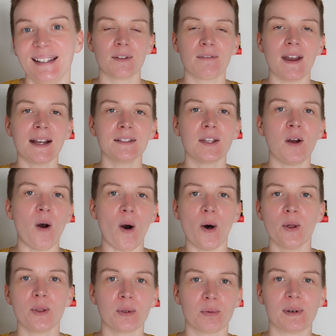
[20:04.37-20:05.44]
The fact that
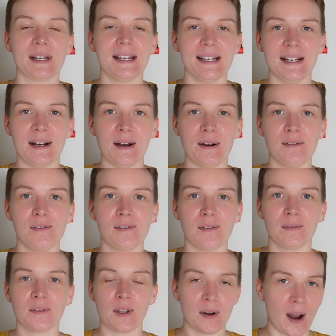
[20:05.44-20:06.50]
all three of
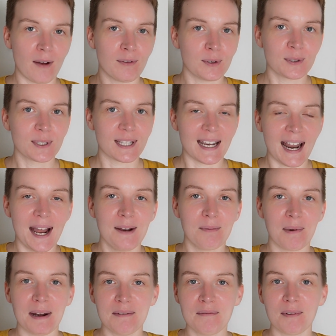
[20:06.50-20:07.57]
the novels that I
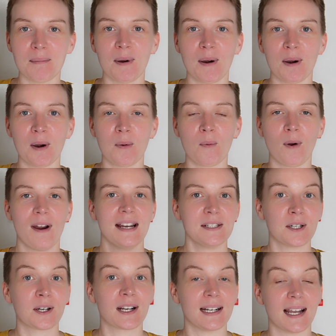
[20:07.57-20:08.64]
read from her were
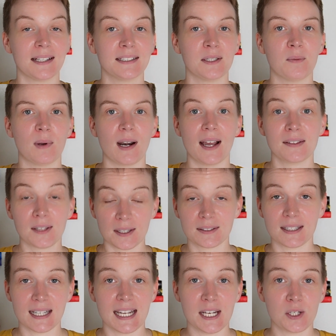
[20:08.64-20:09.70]
interconnected when I thought
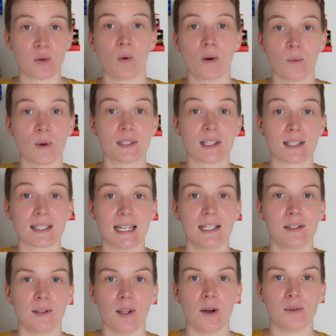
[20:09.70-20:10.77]
that each one was a
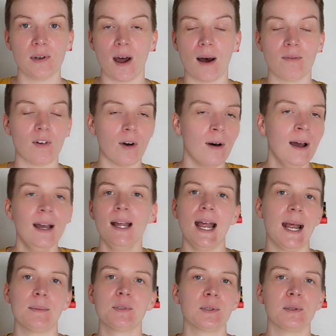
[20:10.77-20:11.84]
standalone novel
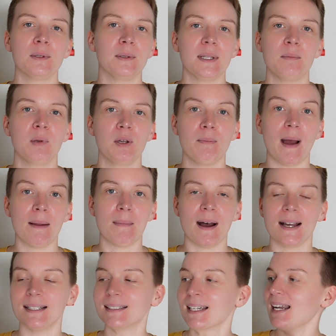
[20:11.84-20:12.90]
absolutely blew my
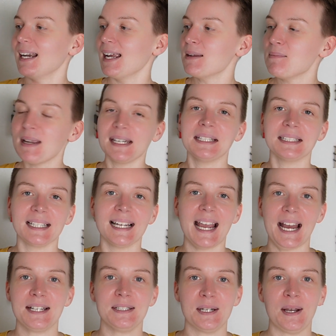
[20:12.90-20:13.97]
mind, and I immediately
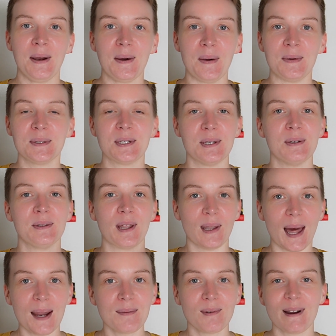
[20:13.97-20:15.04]
had to go to the
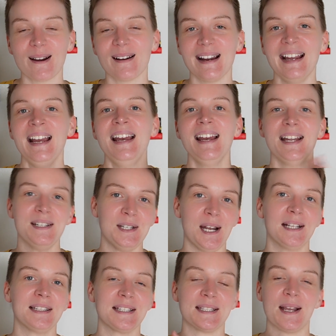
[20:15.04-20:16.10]
library and
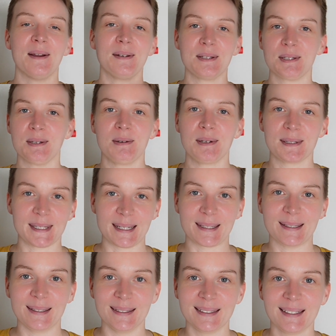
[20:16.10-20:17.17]
check this out as soon as I
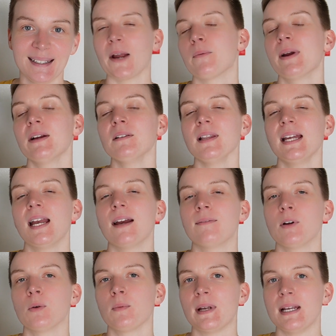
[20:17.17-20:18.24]
could. I rarely
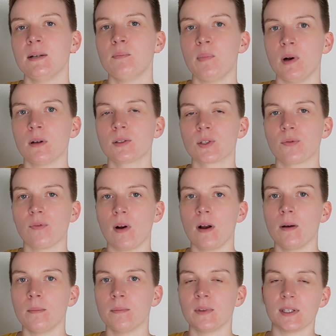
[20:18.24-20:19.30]
ever read books
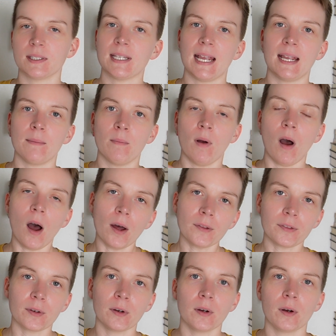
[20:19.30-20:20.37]
from the same
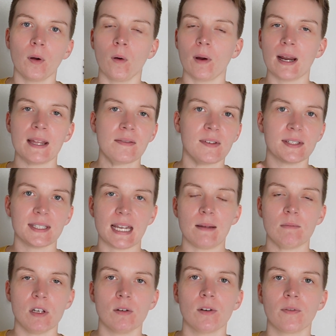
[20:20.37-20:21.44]
author or in the
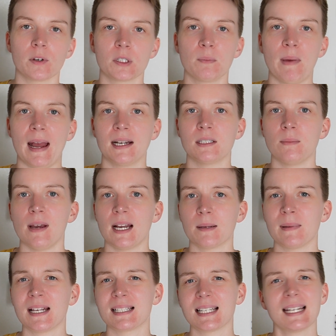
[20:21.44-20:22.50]
same universe back to back
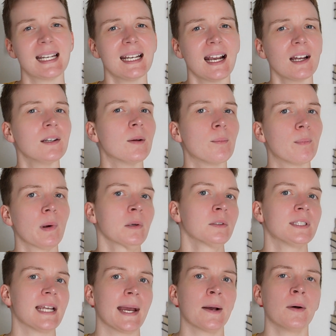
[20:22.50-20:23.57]
because I get kind of
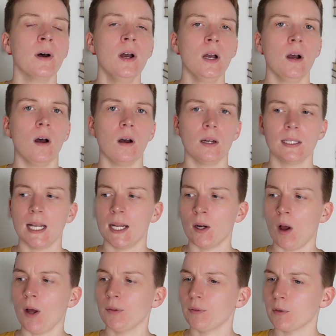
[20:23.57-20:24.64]
burnt out on an
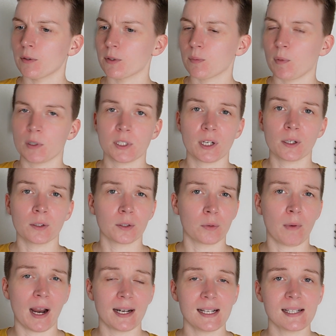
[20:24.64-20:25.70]
author's particular
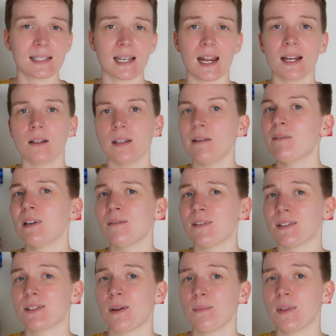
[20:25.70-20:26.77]
writing style, even if
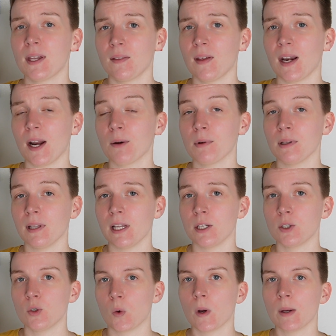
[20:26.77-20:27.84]
it's something that I really
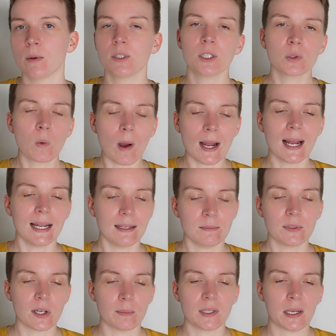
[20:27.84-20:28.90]
enjoy, which is why I
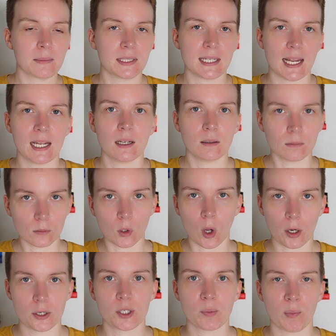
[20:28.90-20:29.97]
sometimes take
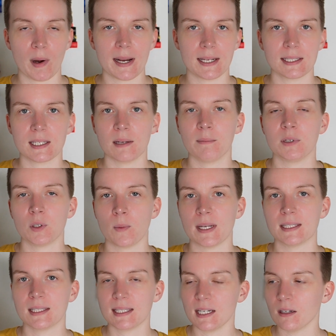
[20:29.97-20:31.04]
large breaks in
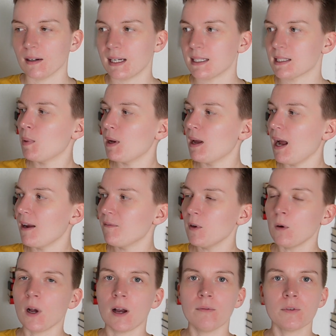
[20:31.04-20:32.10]
between series. But I feel
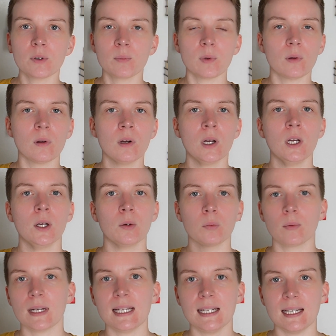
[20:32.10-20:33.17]
comfortable
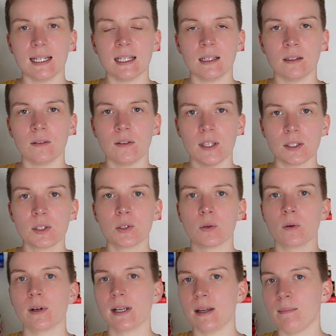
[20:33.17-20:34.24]
reading this
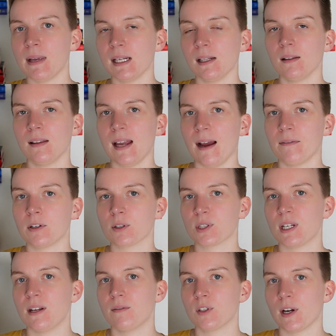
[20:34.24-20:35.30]
story immediately after
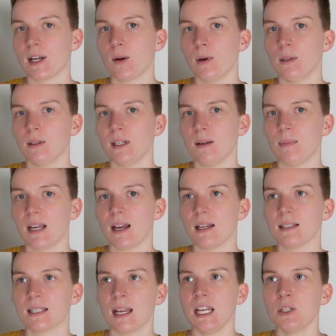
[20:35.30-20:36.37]
Sea of Tranquility
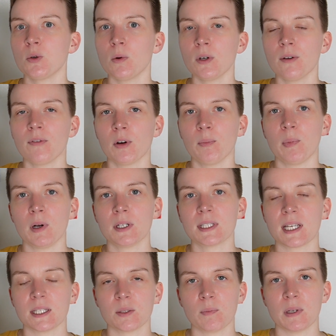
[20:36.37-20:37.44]
because each one of her books
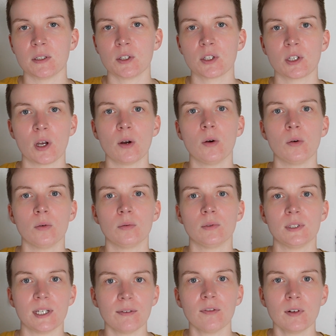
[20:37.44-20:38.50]
has been so
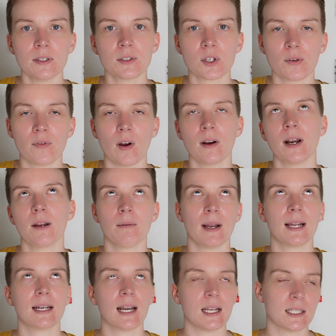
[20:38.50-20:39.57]
different so far, and I
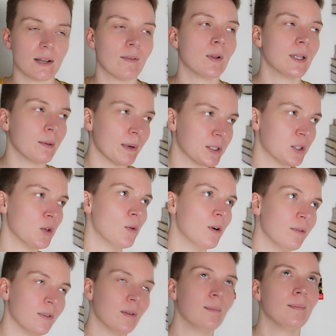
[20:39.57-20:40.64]
recognize I've only read 2
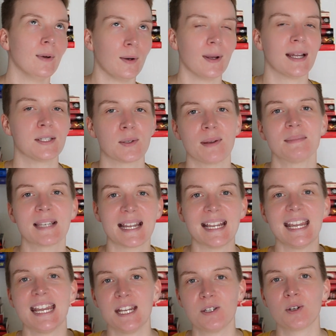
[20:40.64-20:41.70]
of them. Okay, so I'm saying
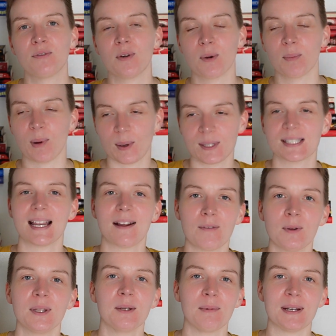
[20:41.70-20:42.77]
each of her books. I've
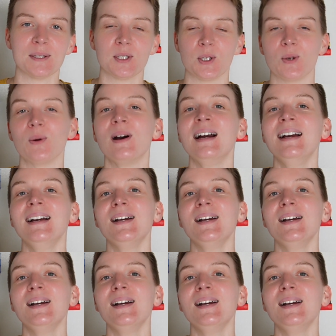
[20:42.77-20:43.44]
only read 2.